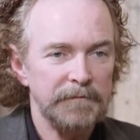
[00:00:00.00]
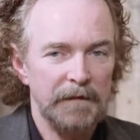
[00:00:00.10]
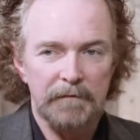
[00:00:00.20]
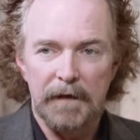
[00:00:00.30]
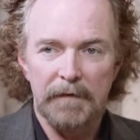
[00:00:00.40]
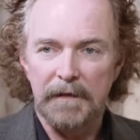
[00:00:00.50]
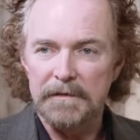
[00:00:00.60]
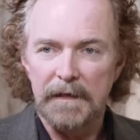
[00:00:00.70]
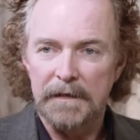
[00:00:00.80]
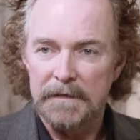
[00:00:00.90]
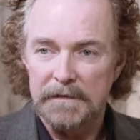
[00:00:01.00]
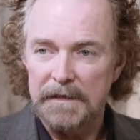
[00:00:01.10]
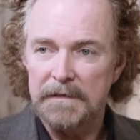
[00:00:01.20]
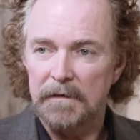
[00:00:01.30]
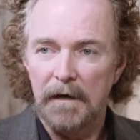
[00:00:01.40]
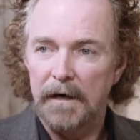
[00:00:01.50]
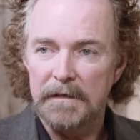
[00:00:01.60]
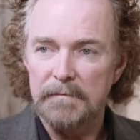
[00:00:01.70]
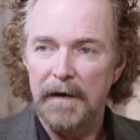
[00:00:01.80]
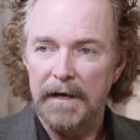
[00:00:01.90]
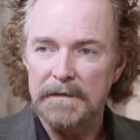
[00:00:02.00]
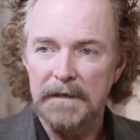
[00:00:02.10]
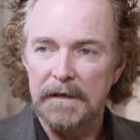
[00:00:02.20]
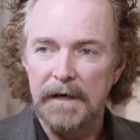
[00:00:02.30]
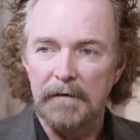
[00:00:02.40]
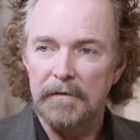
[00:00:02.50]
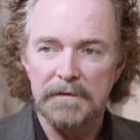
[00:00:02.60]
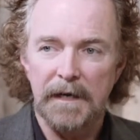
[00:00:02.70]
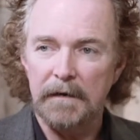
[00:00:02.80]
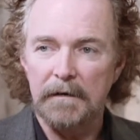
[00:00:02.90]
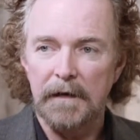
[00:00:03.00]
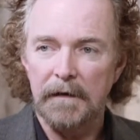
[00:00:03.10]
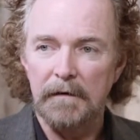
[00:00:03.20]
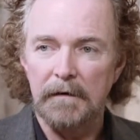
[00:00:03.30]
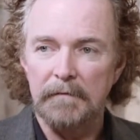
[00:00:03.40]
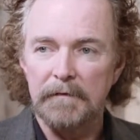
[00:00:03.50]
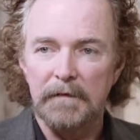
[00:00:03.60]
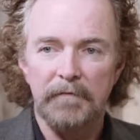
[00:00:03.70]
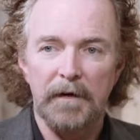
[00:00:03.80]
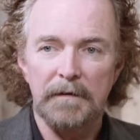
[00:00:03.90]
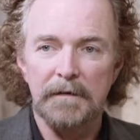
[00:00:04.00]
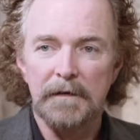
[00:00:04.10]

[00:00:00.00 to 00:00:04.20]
I guess is that still the hottest magazine now, or is that kind of gone defunct?